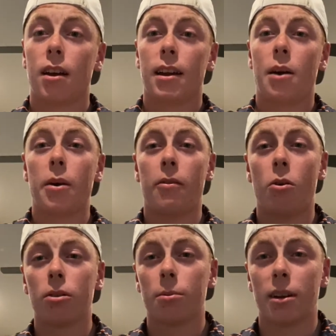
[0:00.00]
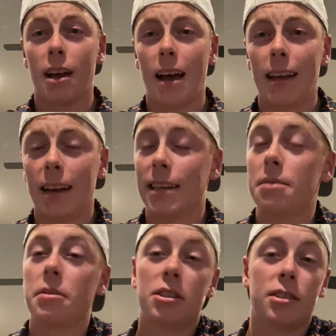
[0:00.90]
Now we have hole number 9. I
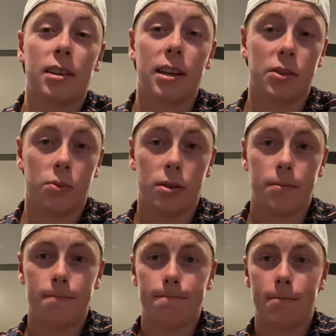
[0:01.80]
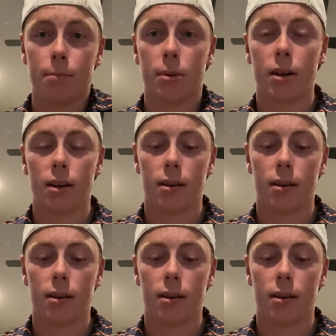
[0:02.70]
didn't mention the last one, but